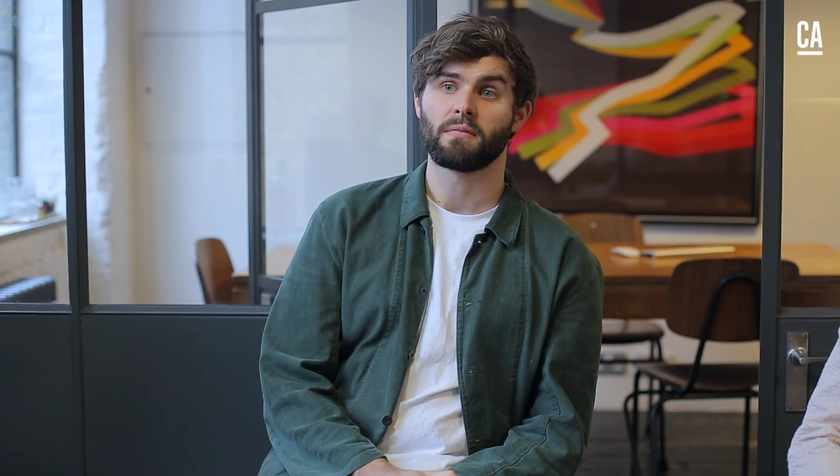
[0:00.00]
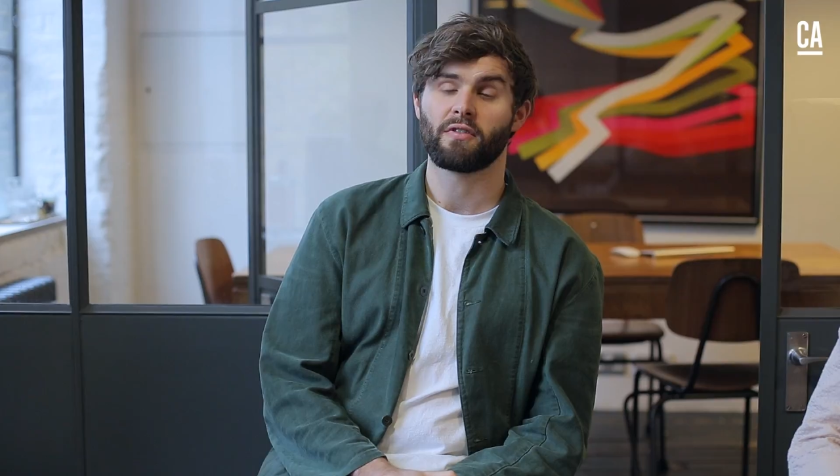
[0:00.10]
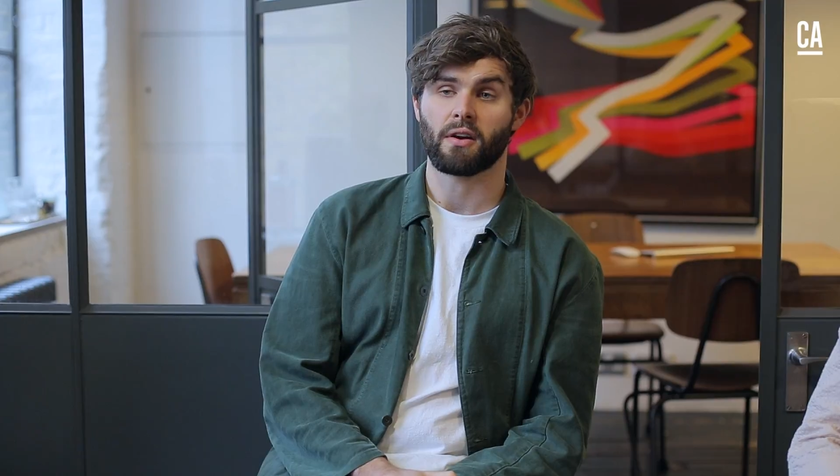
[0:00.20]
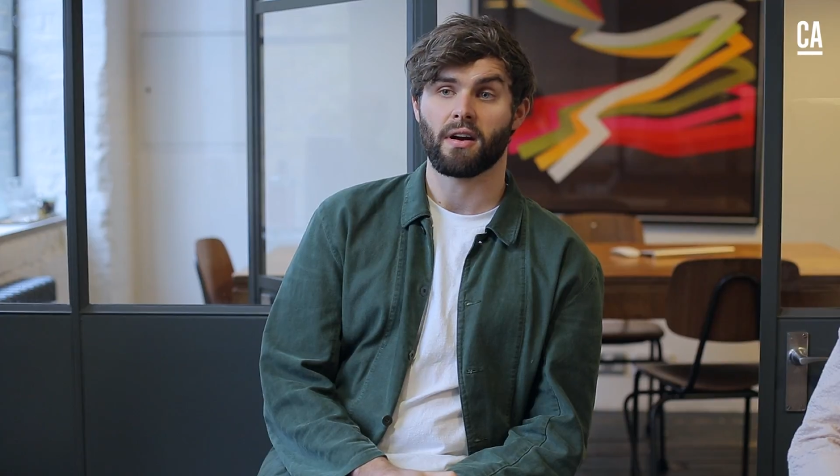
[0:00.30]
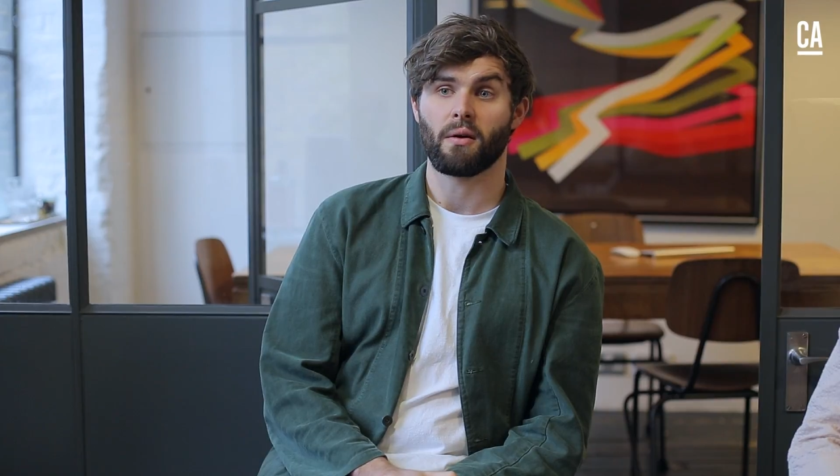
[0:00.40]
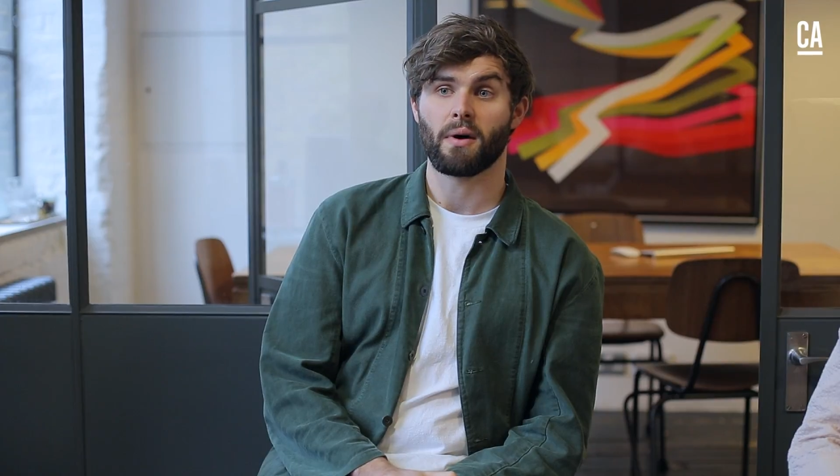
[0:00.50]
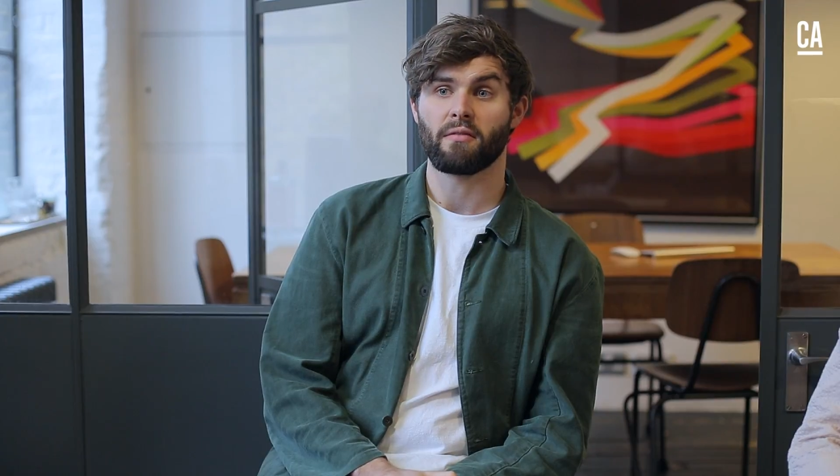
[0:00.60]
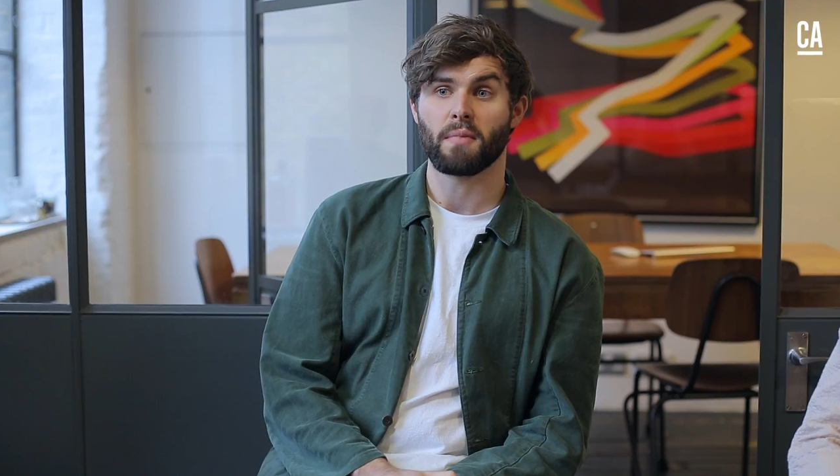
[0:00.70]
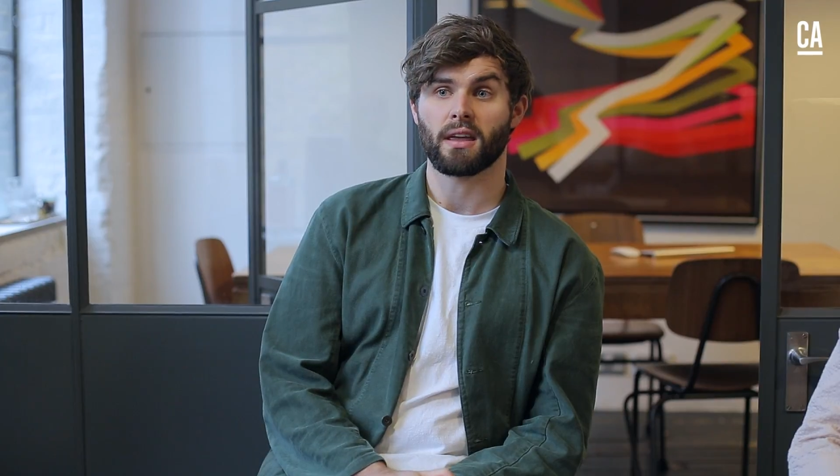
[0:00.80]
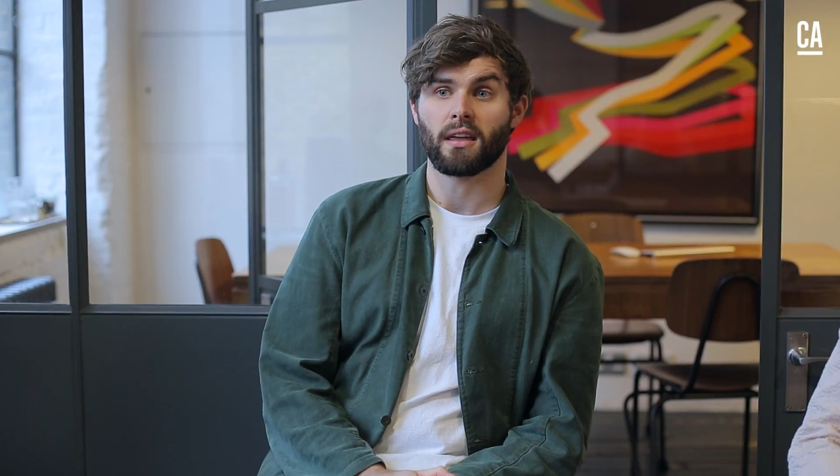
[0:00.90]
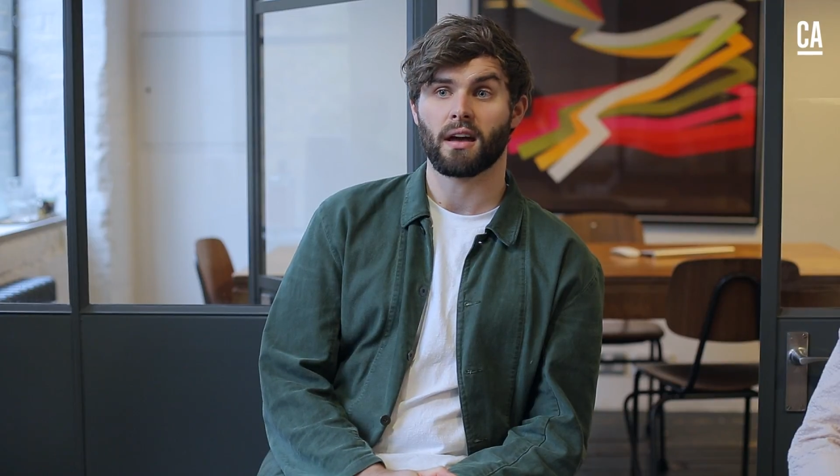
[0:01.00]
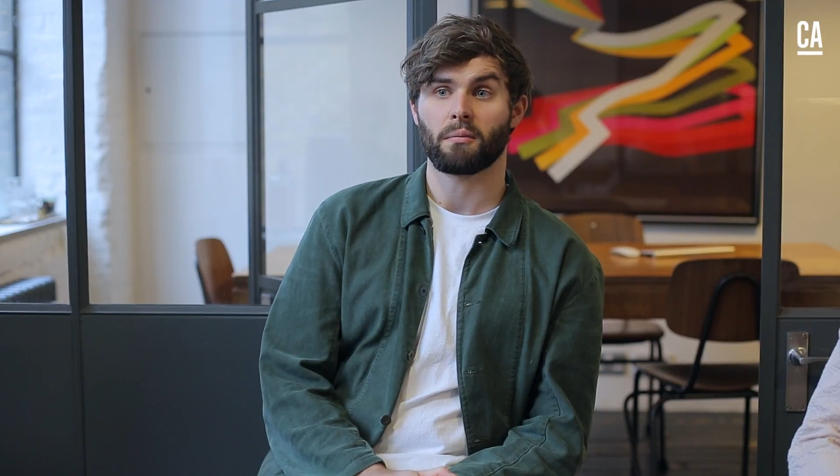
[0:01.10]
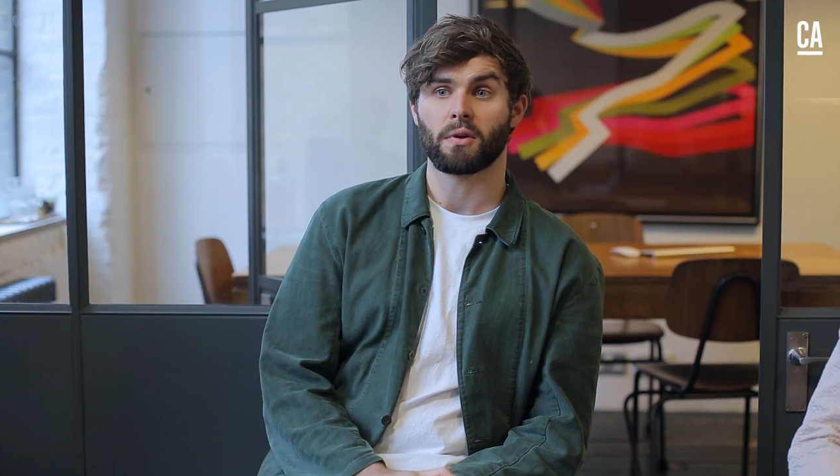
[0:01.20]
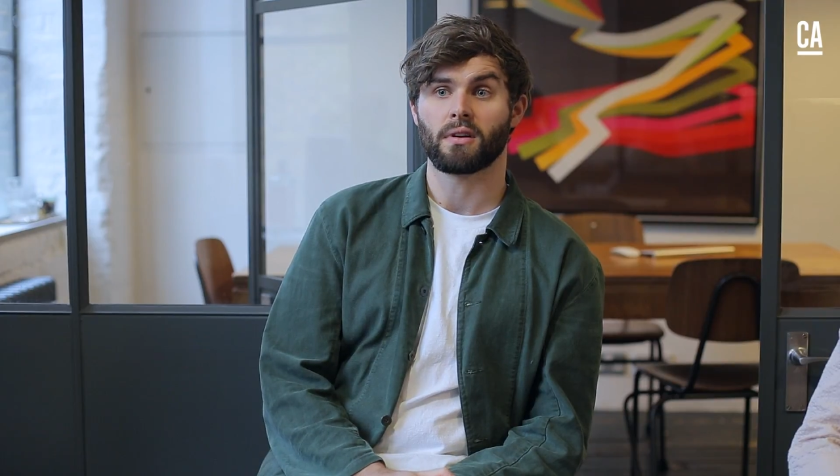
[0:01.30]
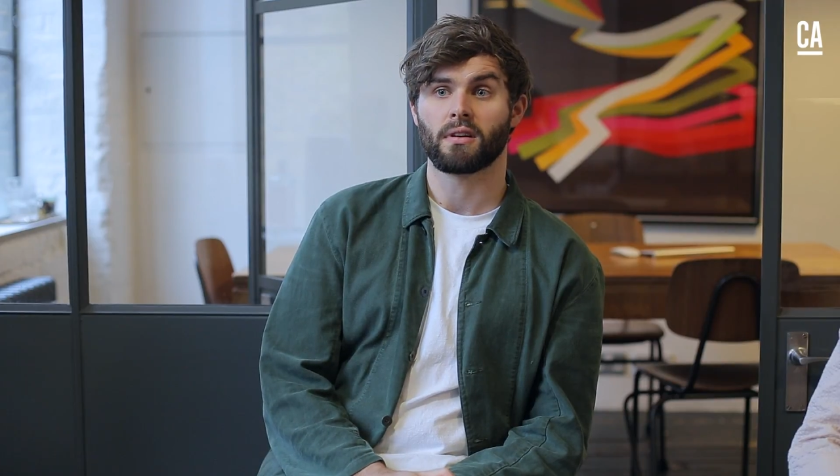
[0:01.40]
figure out a way of making it
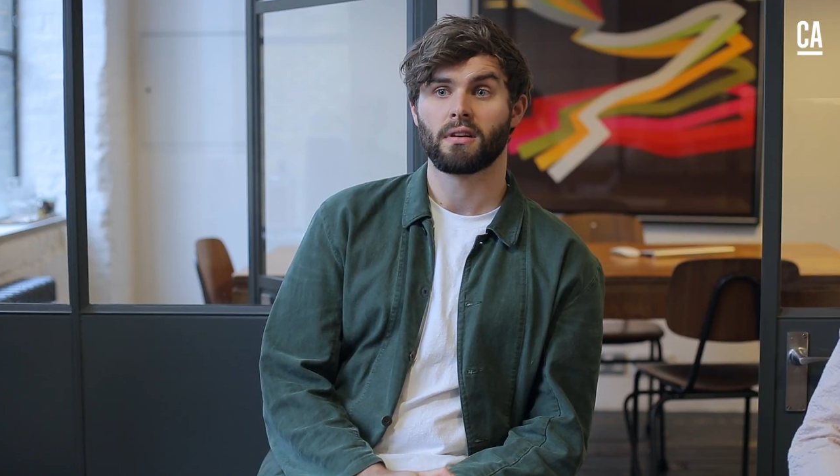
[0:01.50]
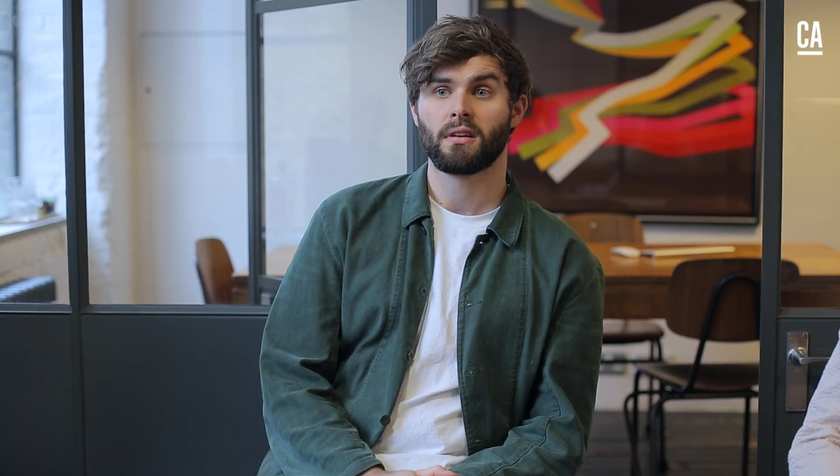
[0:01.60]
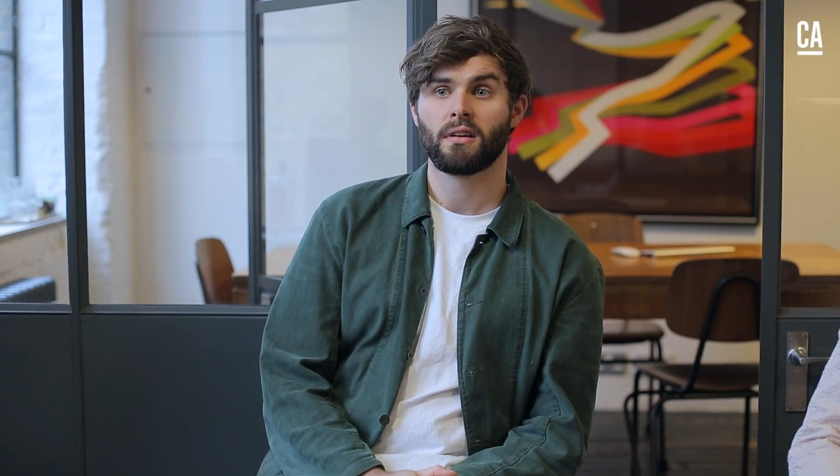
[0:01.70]
happen.